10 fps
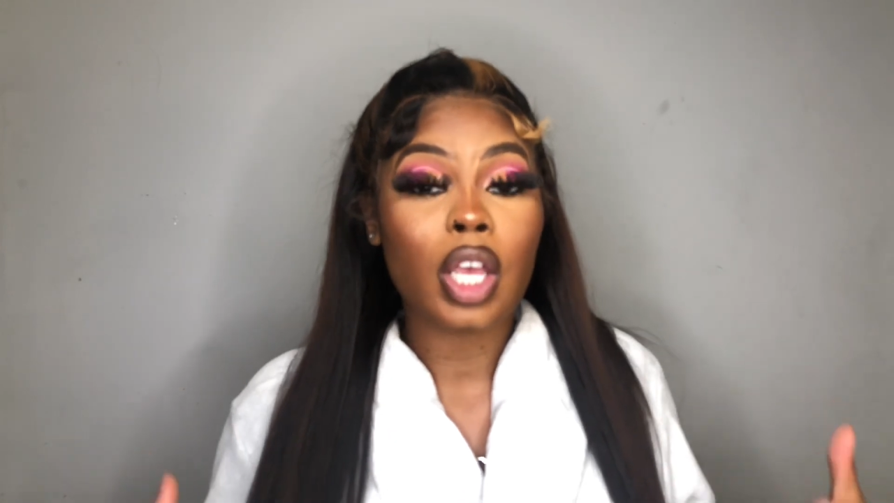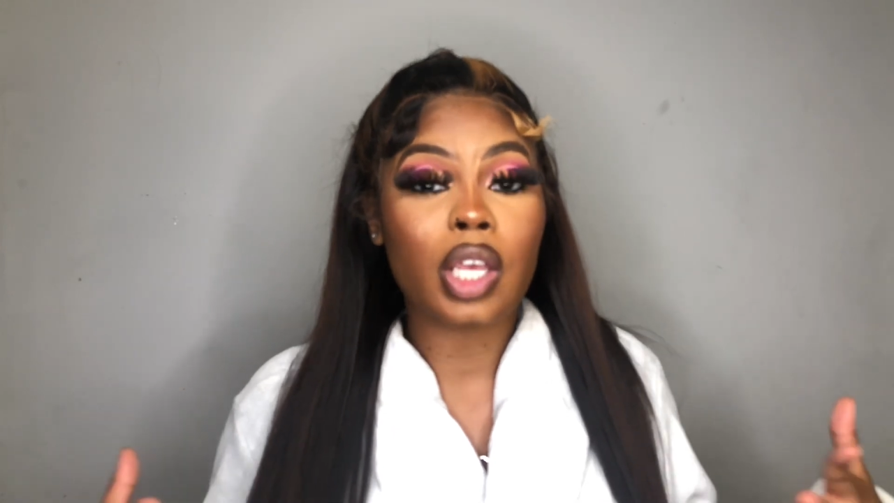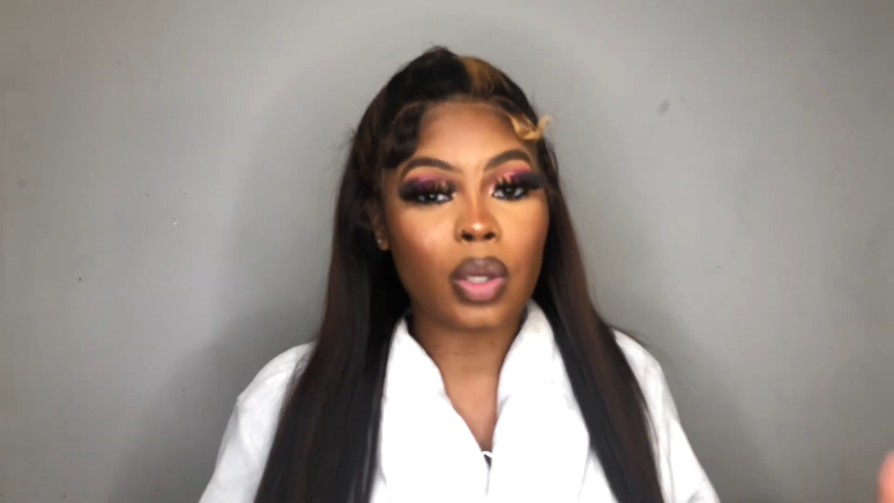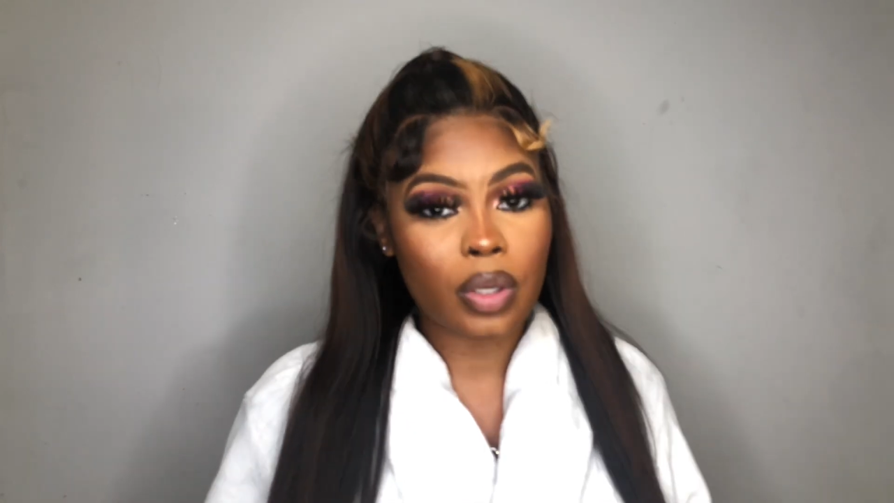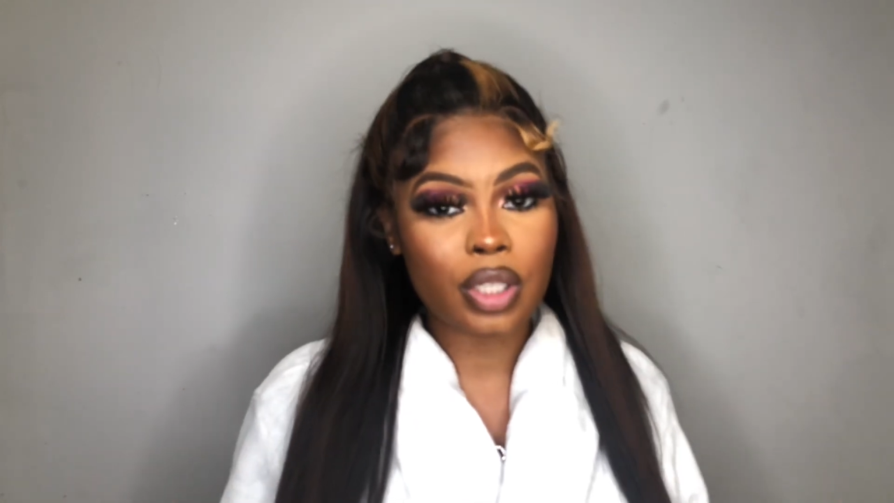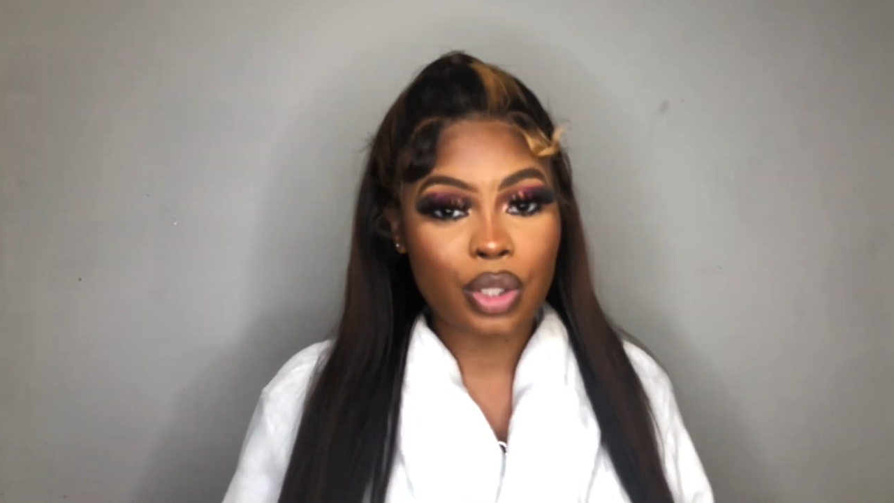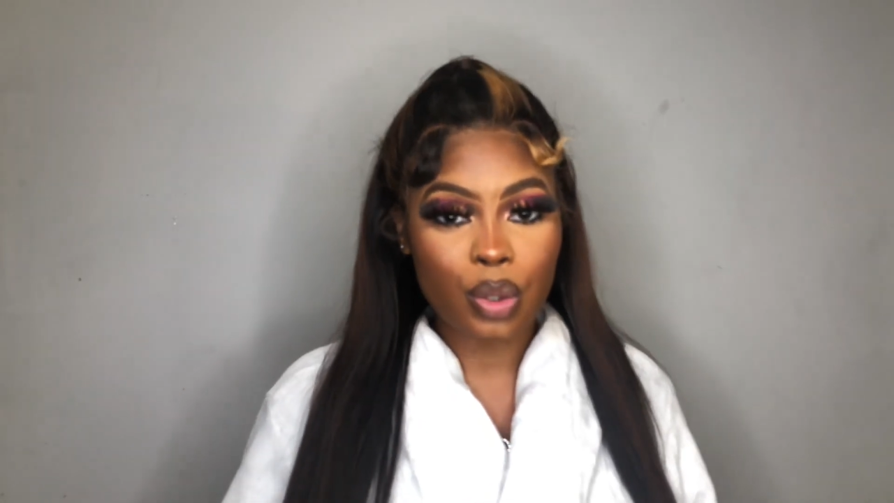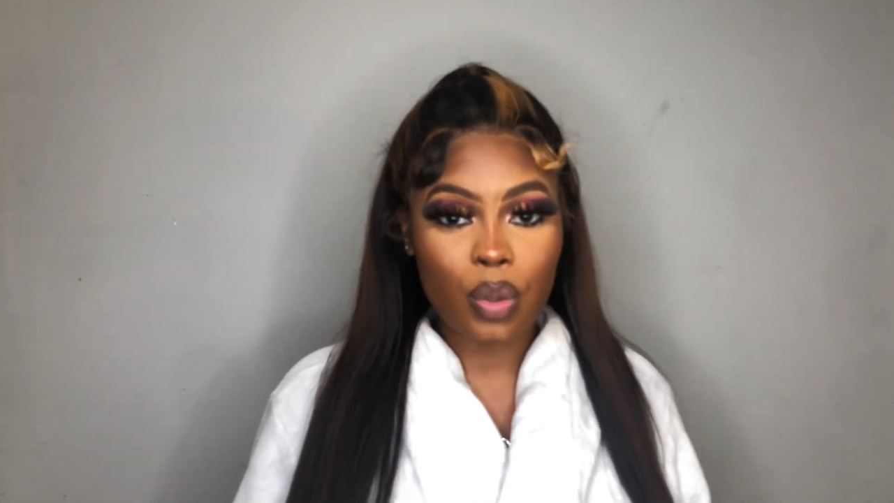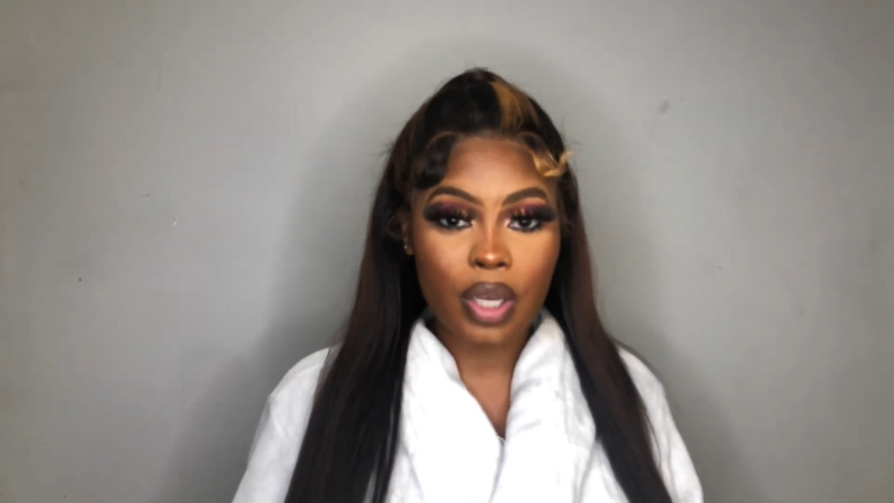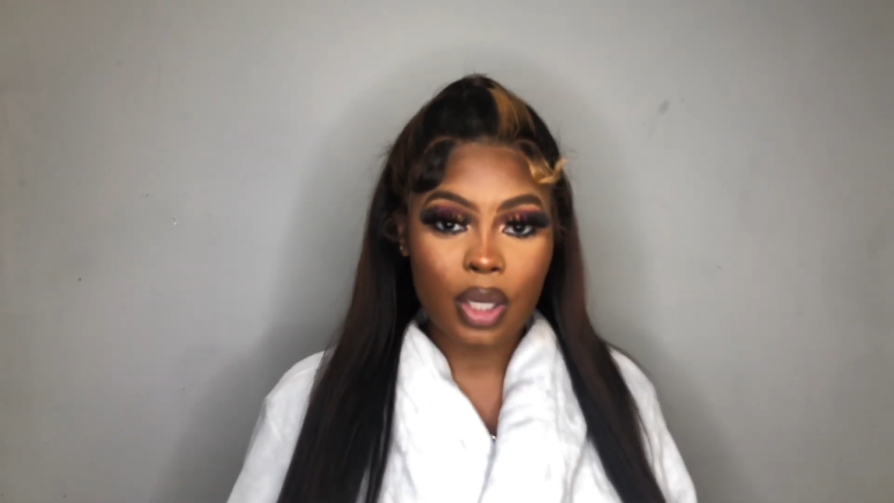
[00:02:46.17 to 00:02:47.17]
in order
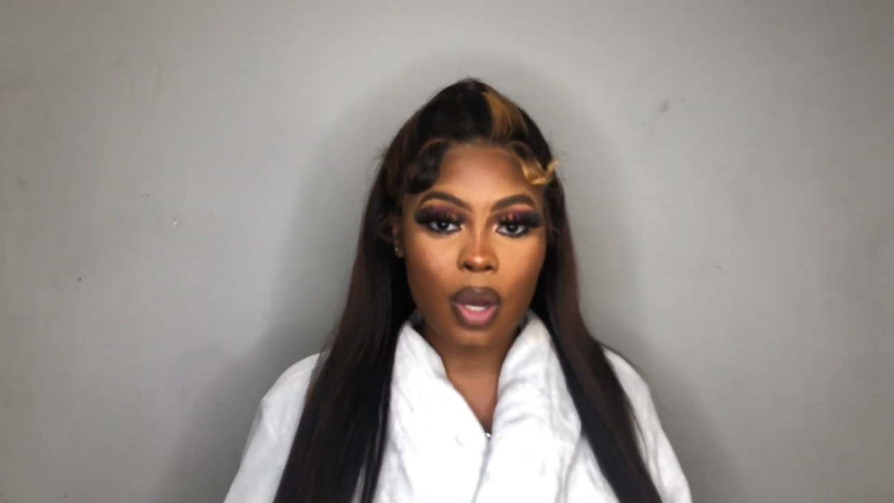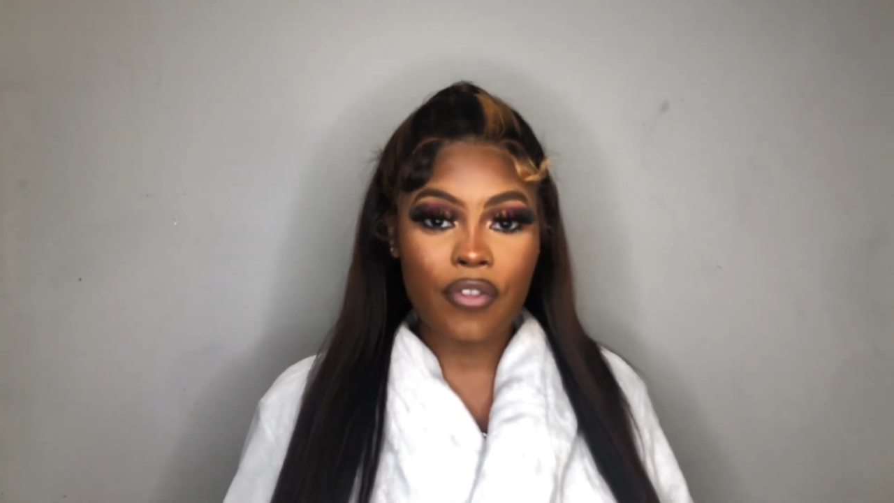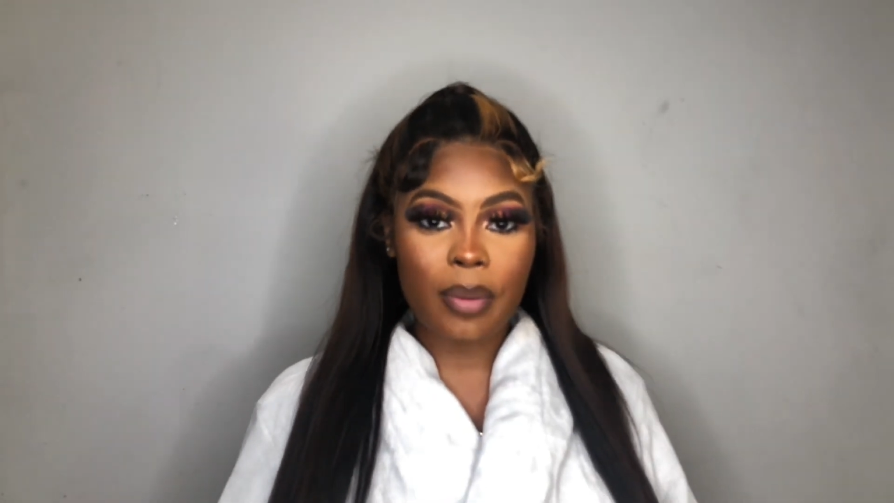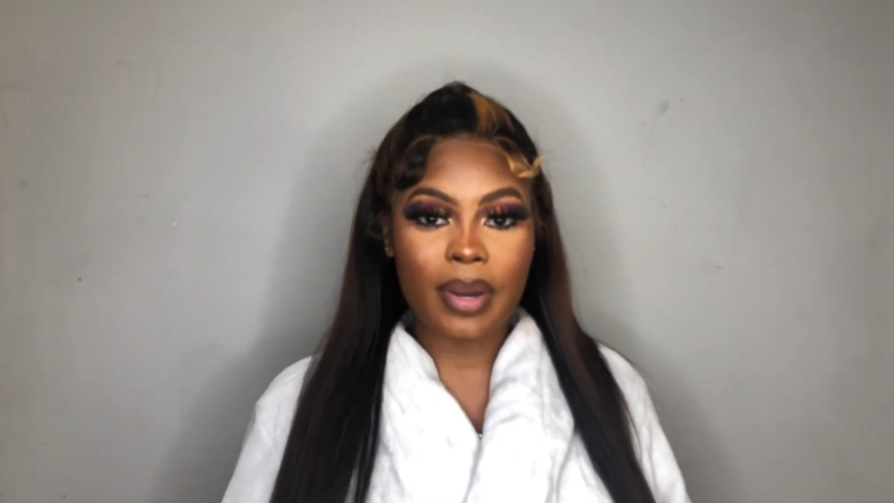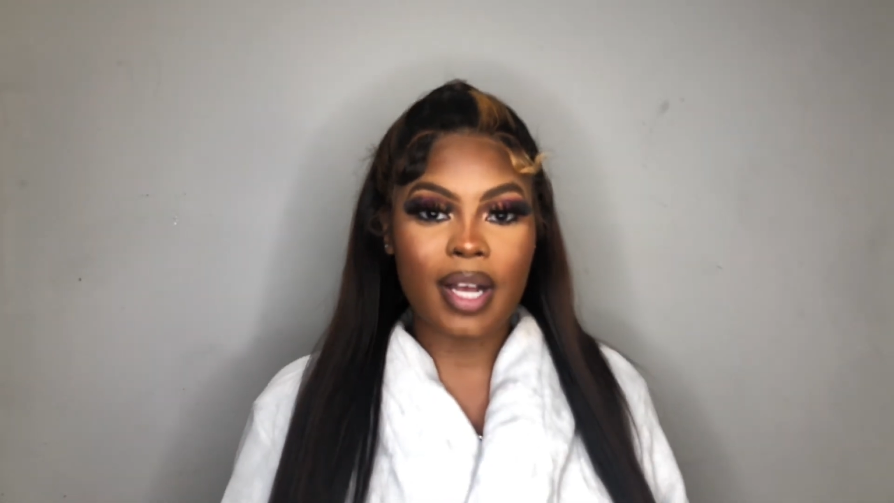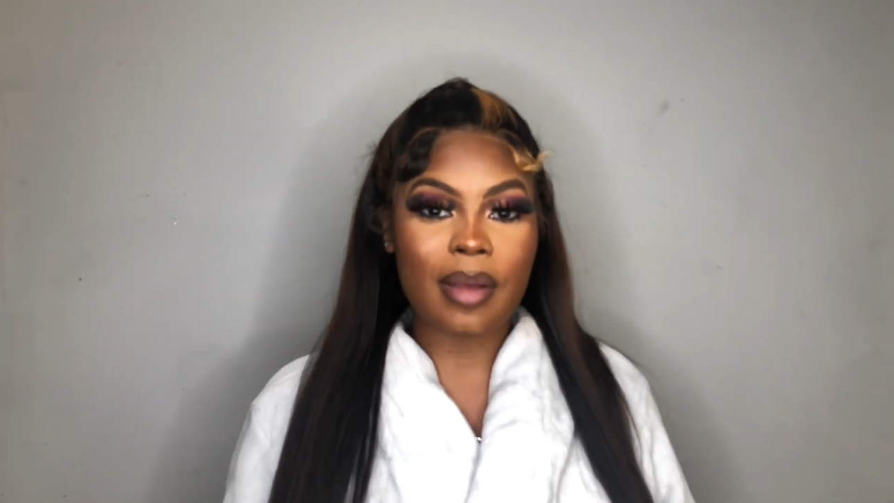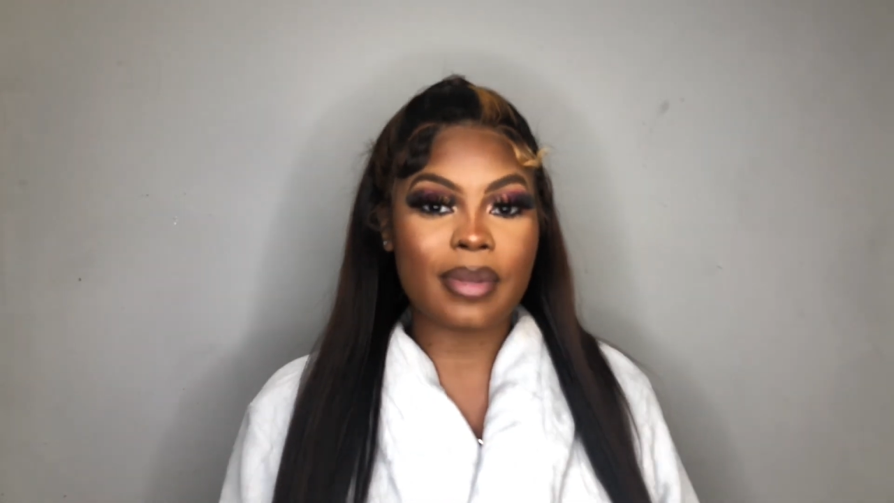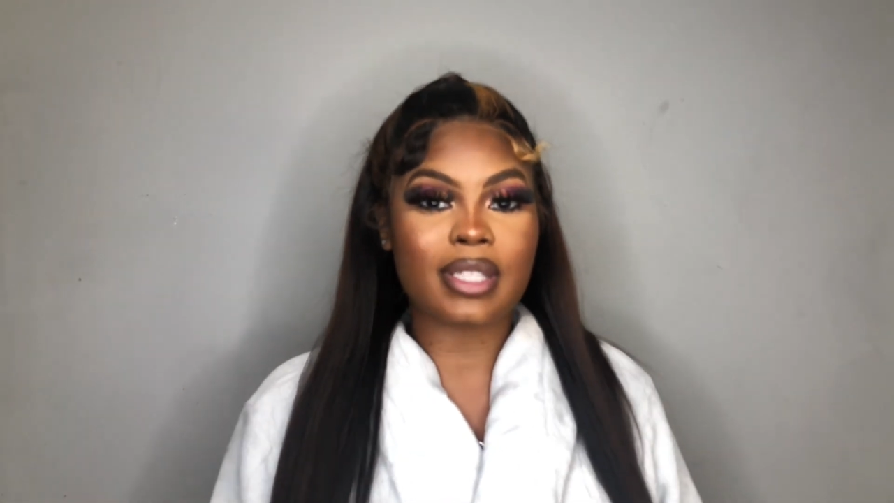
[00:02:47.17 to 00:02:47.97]
to get over a breakup